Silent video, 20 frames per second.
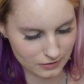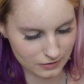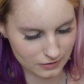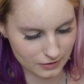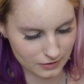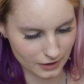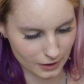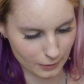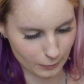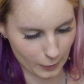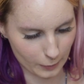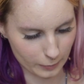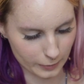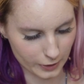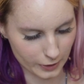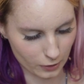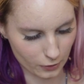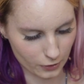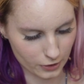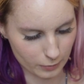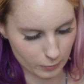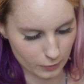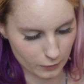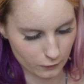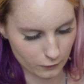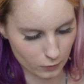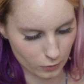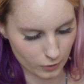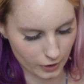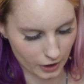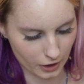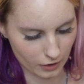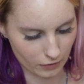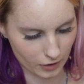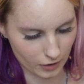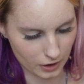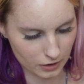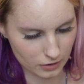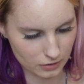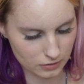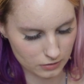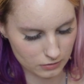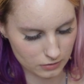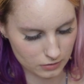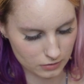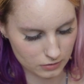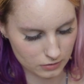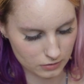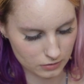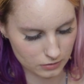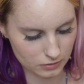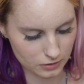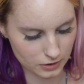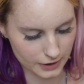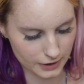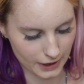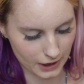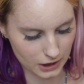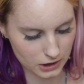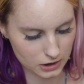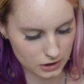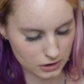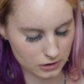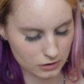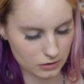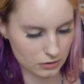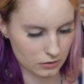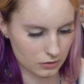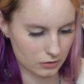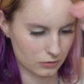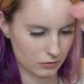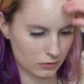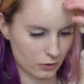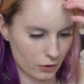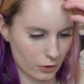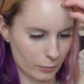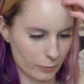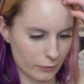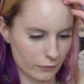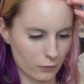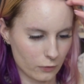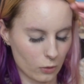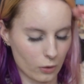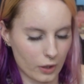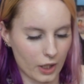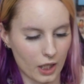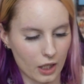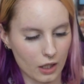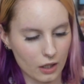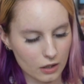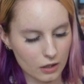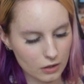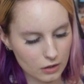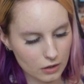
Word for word: I think I probably load them in 4K, right? Yes, load them in 4K.